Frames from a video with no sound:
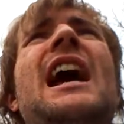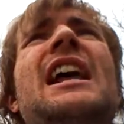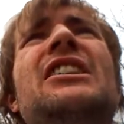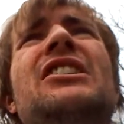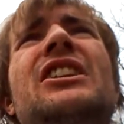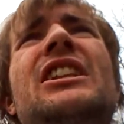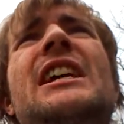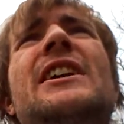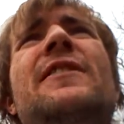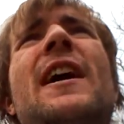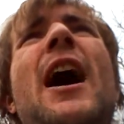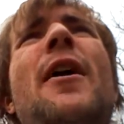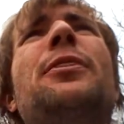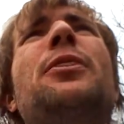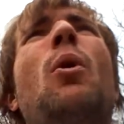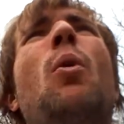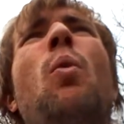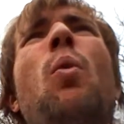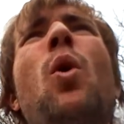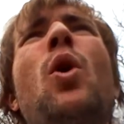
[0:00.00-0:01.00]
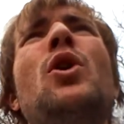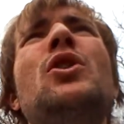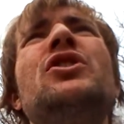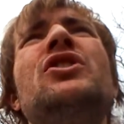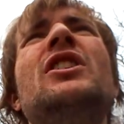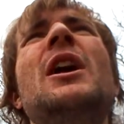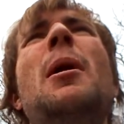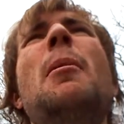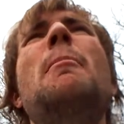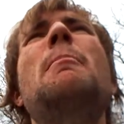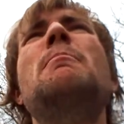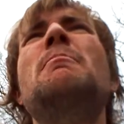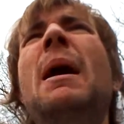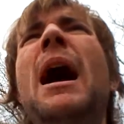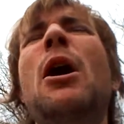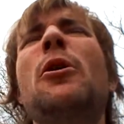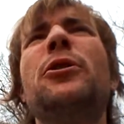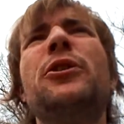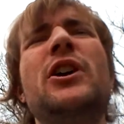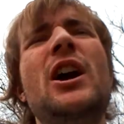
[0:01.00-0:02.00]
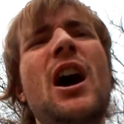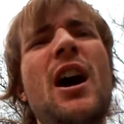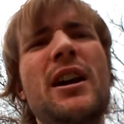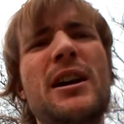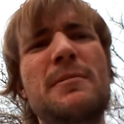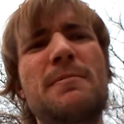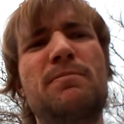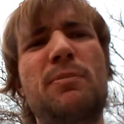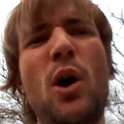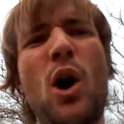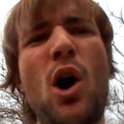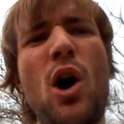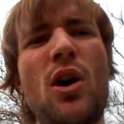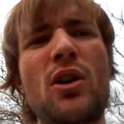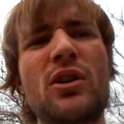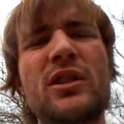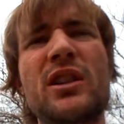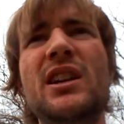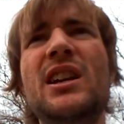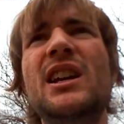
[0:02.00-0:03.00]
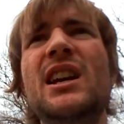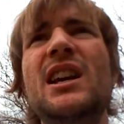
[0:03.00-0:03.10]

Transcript: and leave out the worst mouth cutting part.